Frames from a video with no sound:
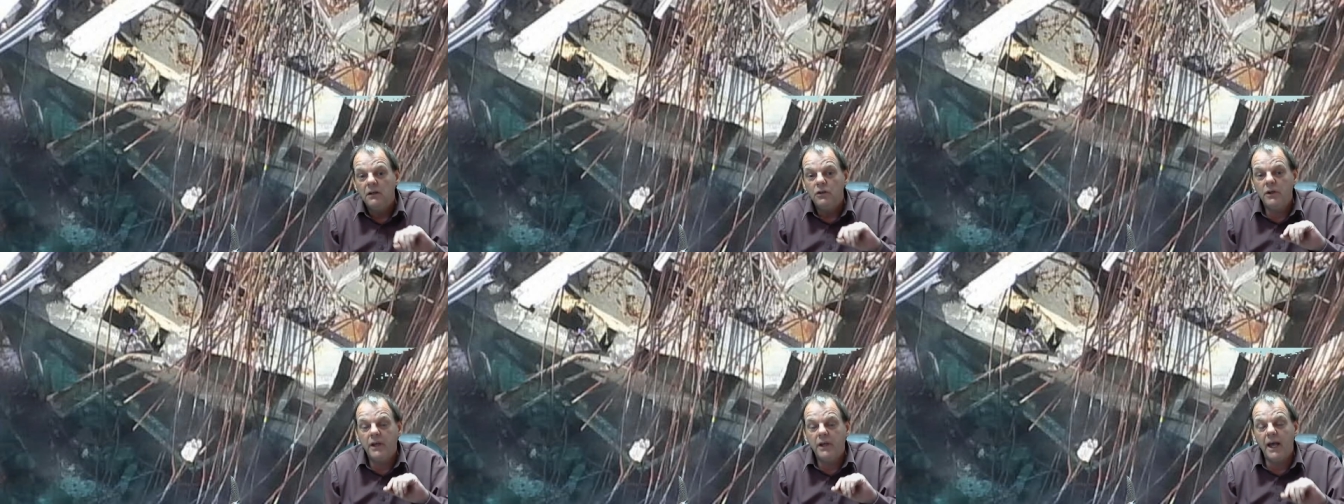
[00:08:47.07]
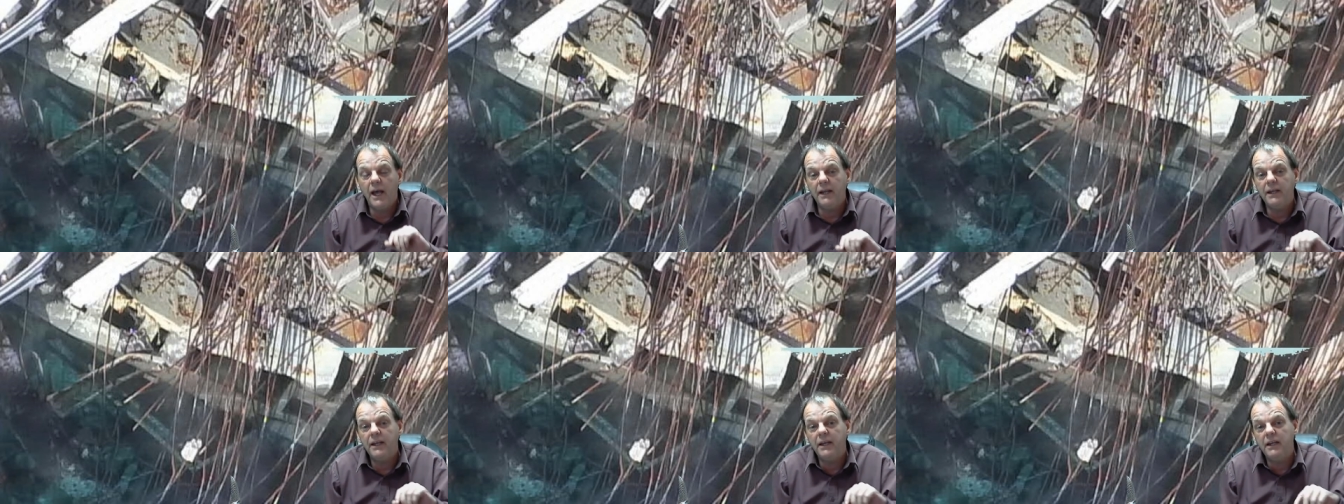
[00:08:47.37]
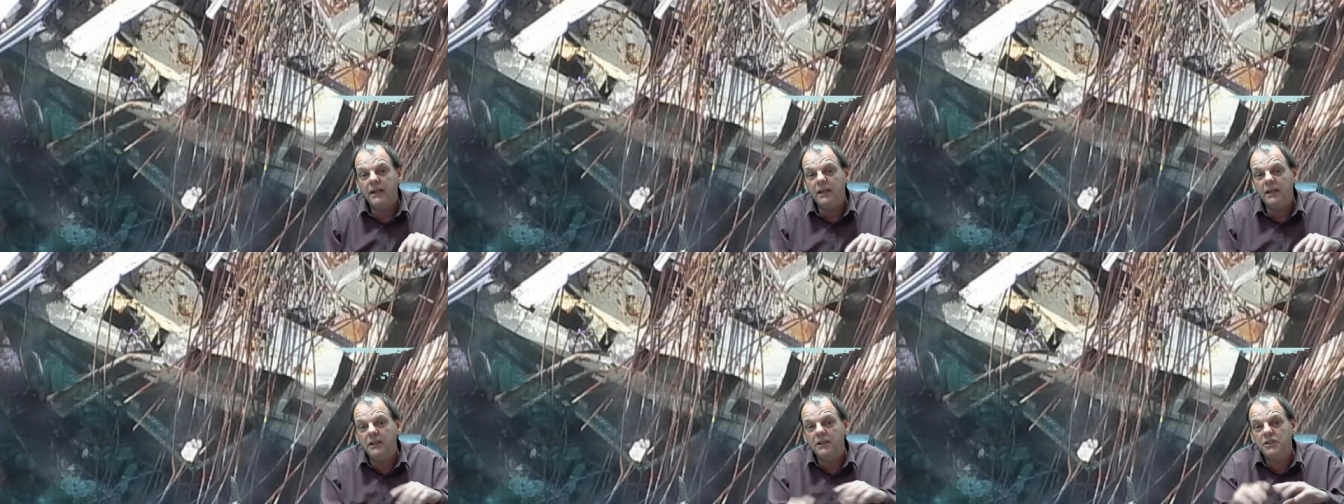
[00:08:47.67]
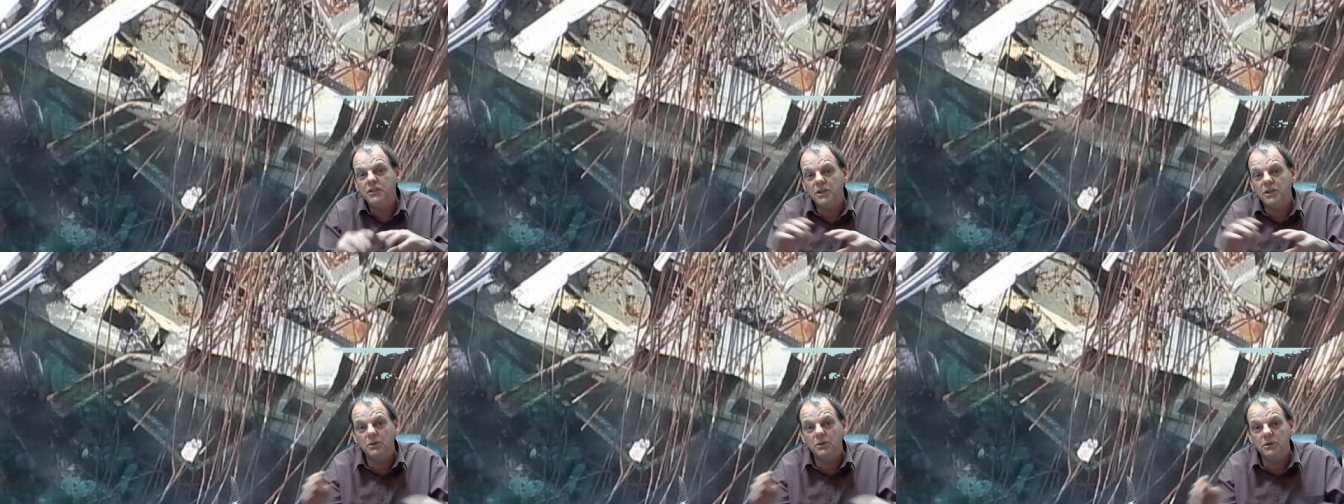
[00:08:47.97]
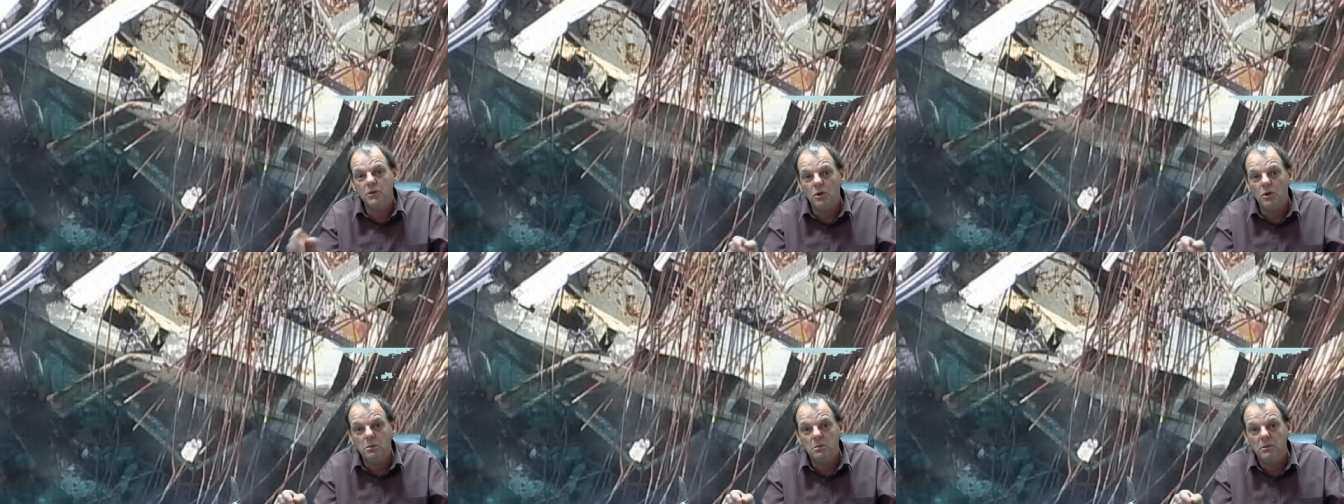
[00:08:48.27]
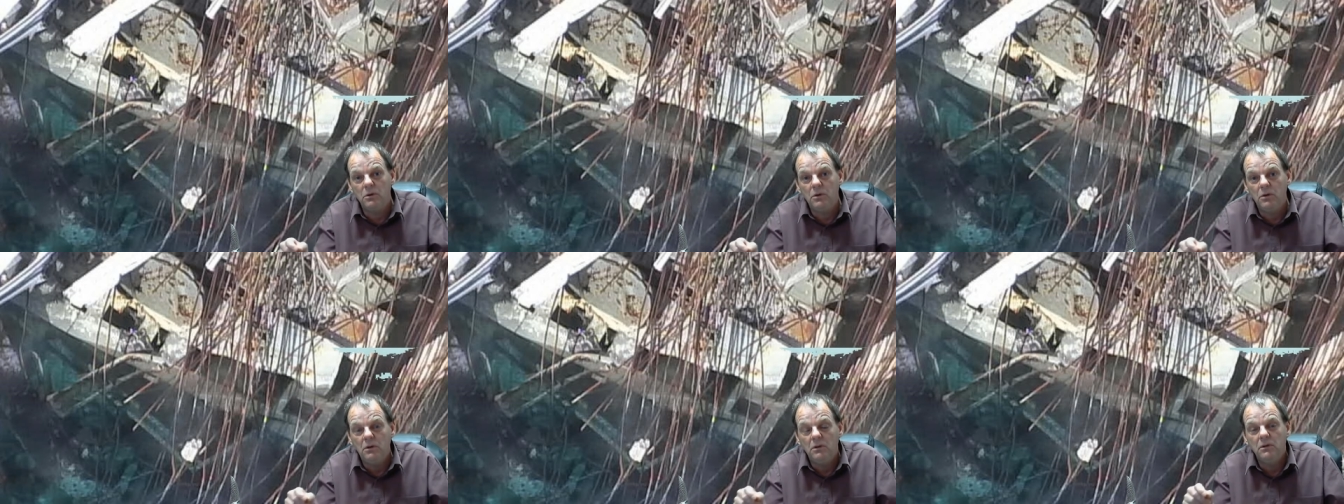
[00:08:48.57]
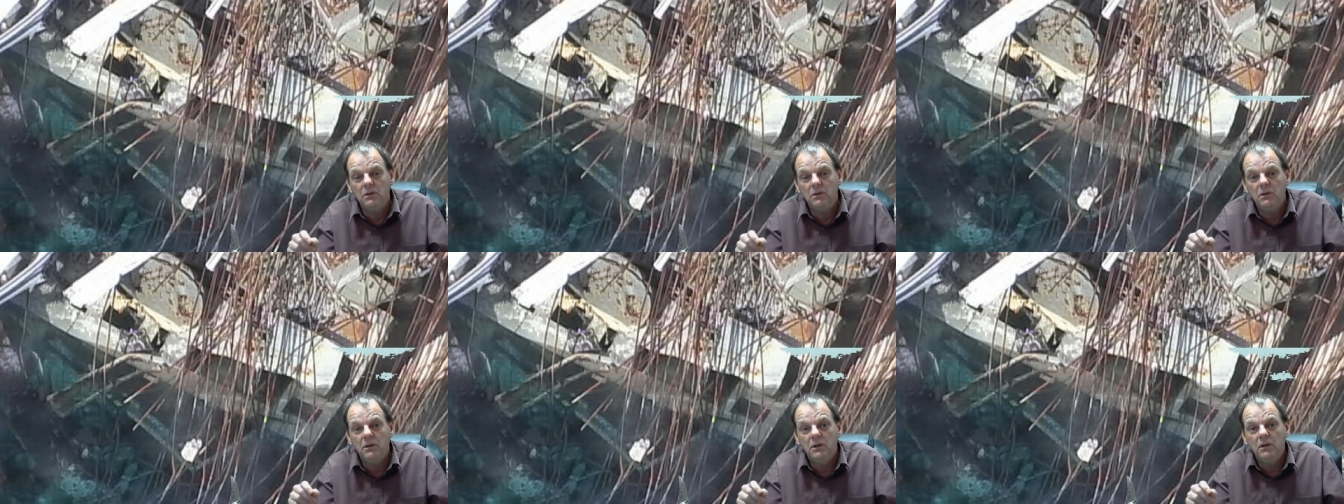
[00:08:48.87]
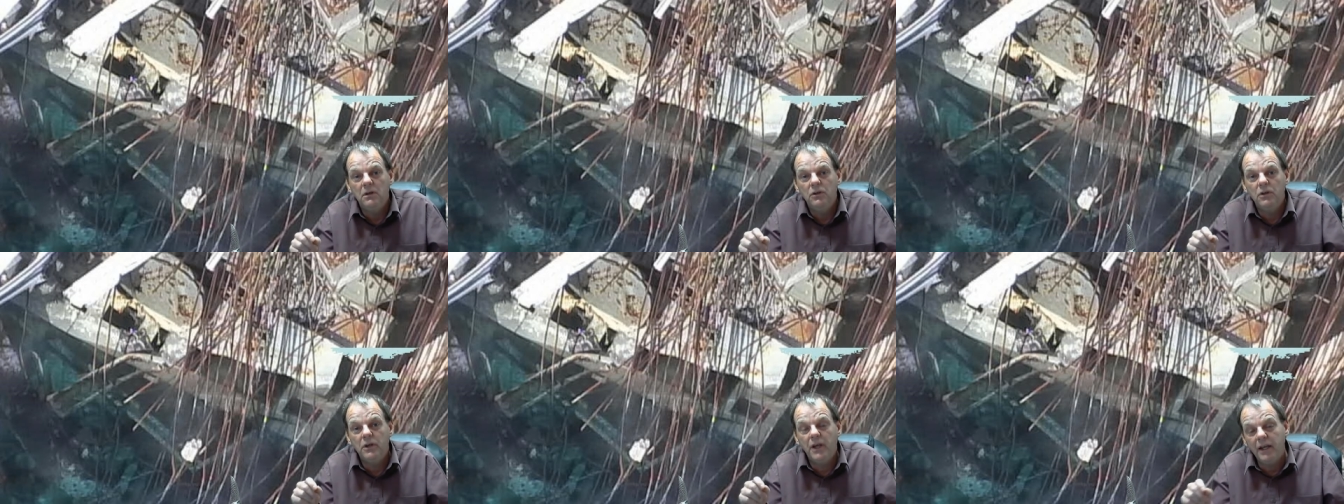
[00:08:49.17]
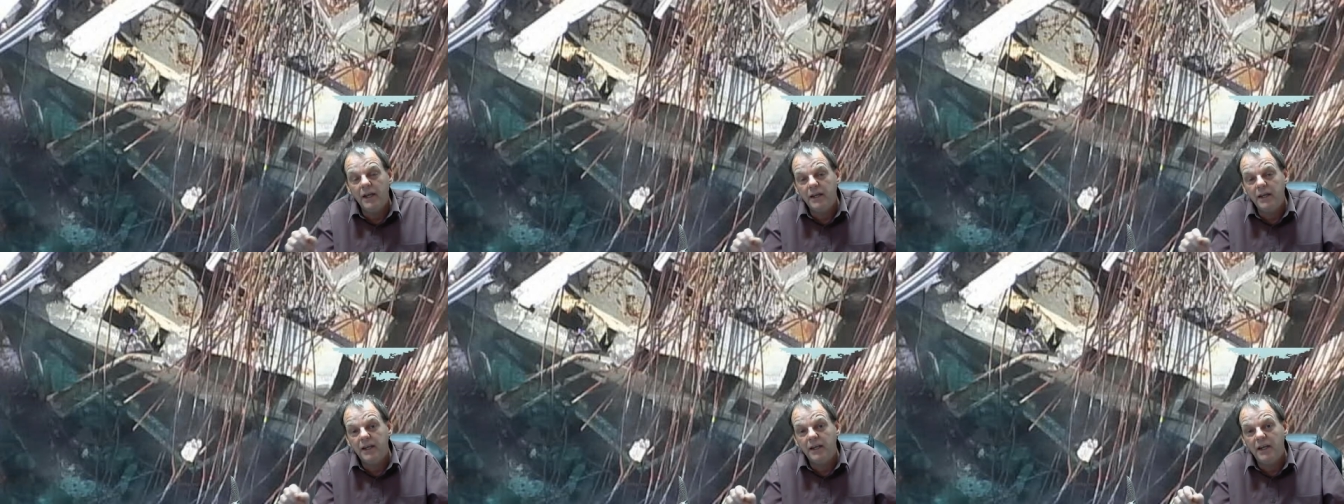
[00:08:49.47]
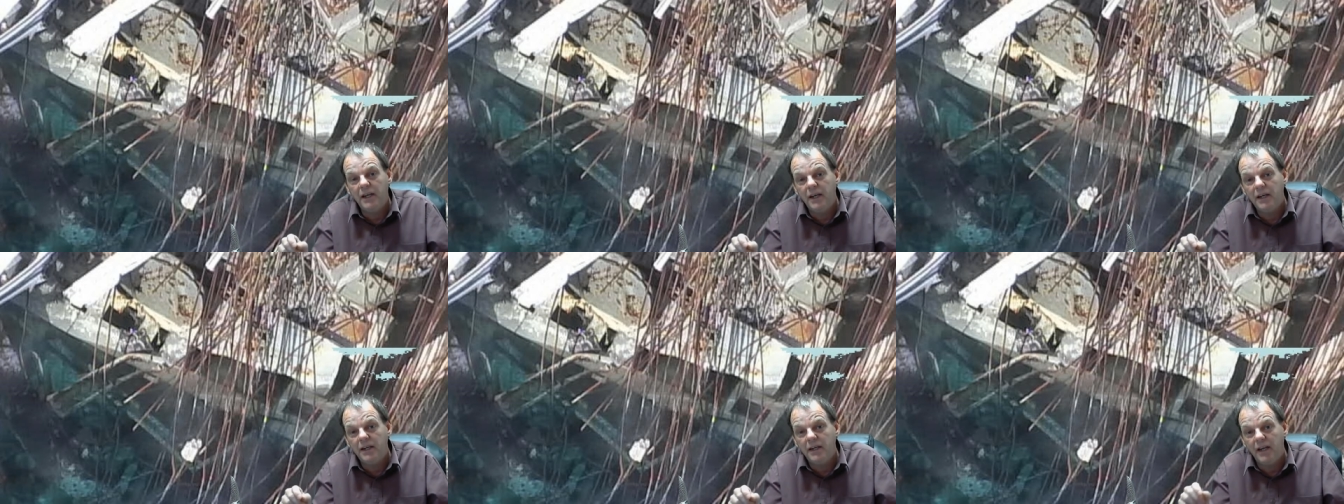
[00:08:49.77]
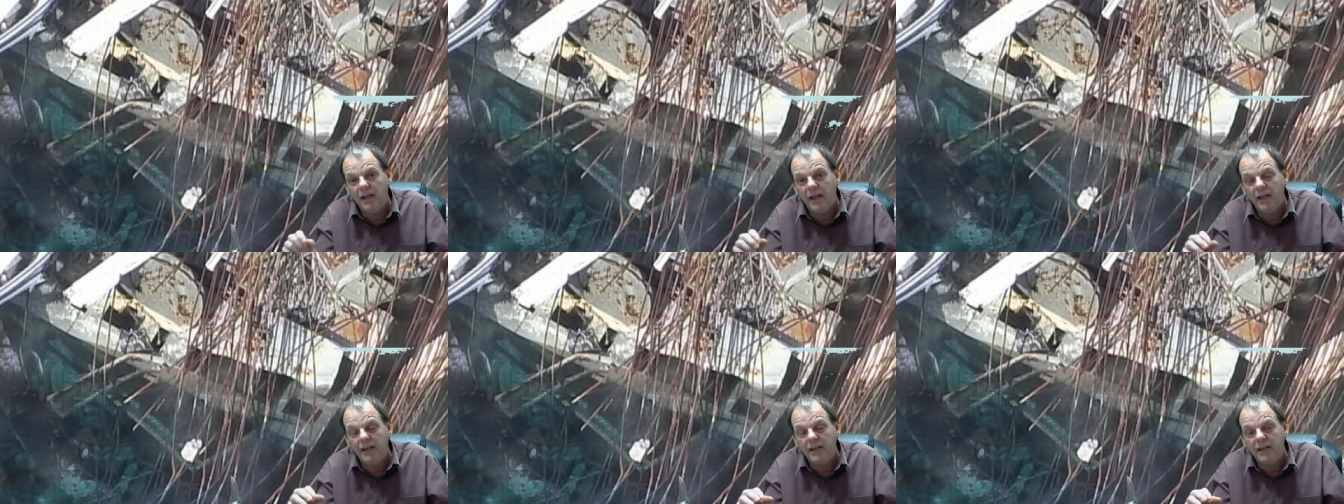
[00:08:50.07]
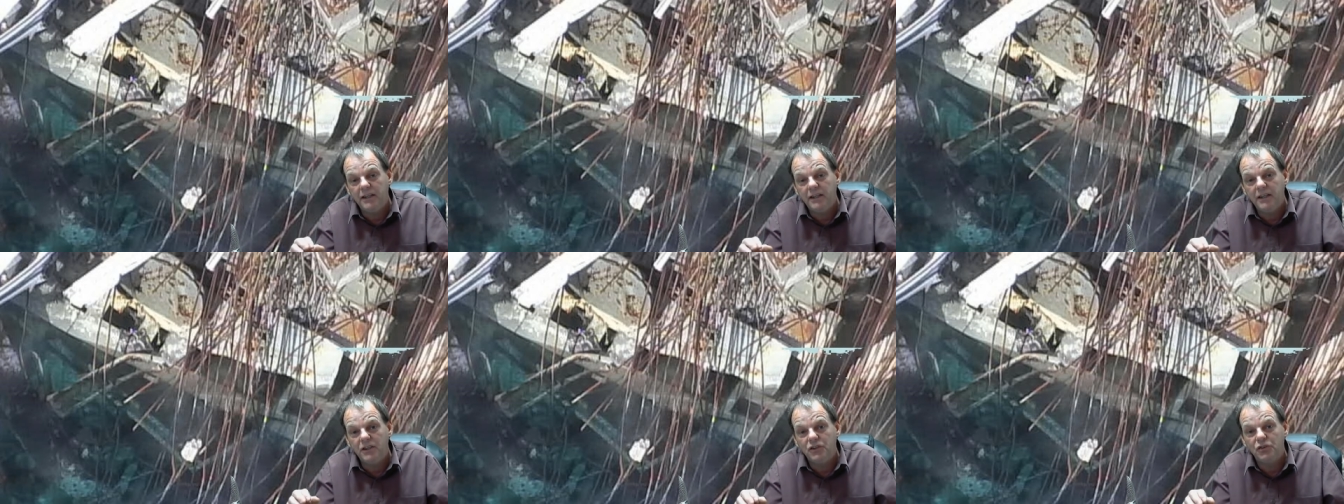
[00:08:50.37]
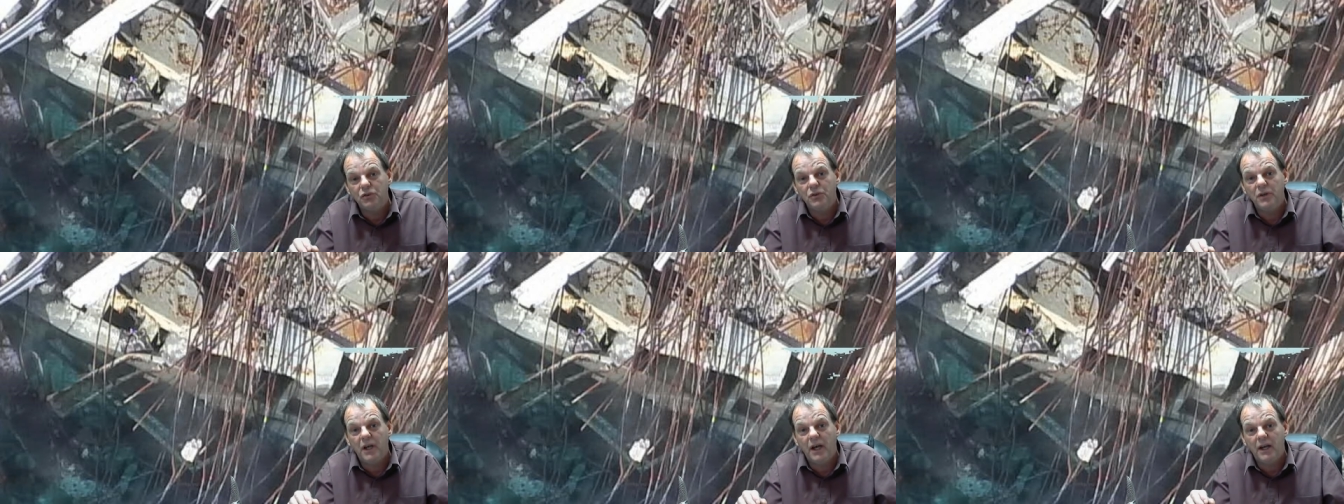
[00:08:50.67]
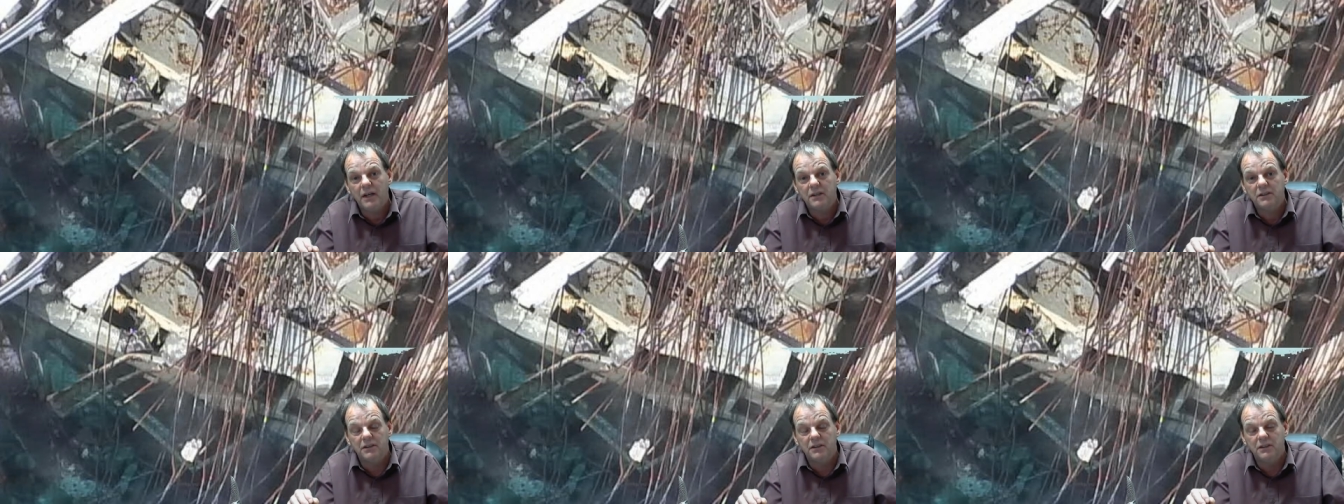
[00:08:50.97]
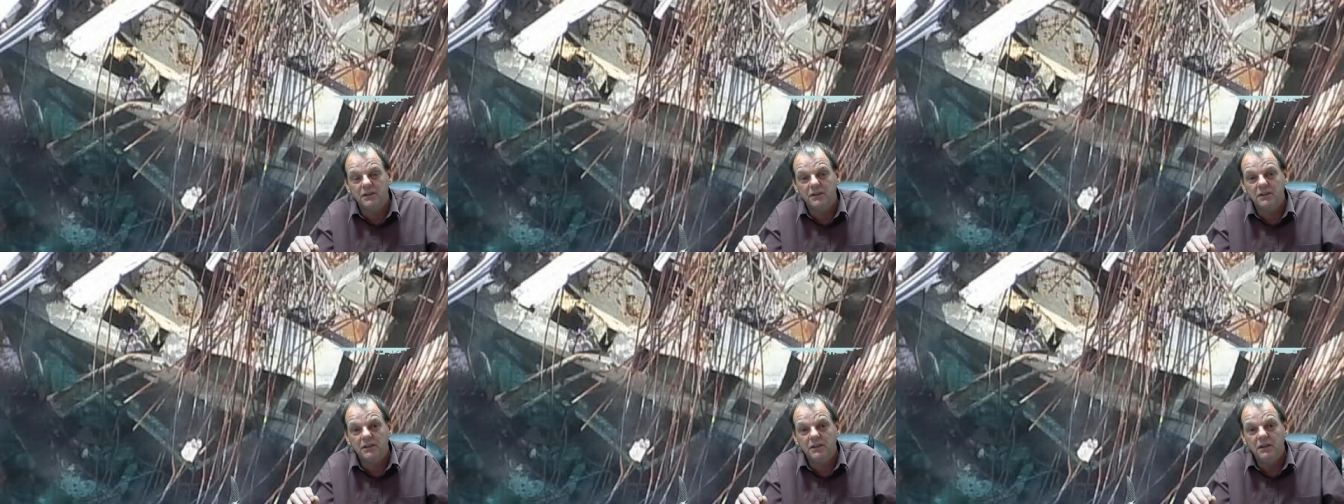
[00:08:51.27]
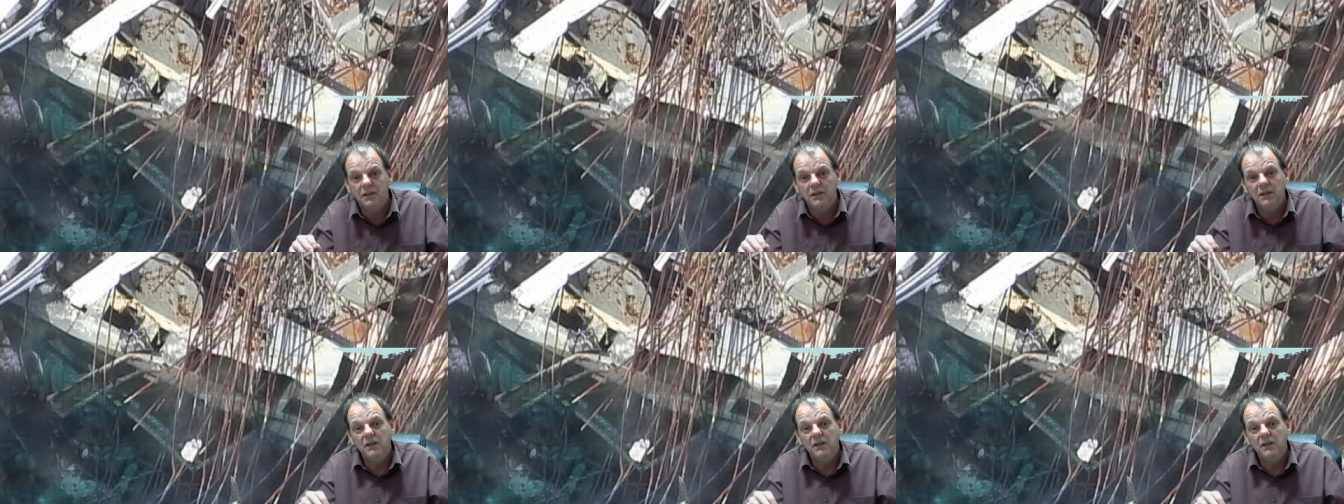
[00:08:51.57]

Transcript: You can't get into Chernobyl you can't get in any of these reactors.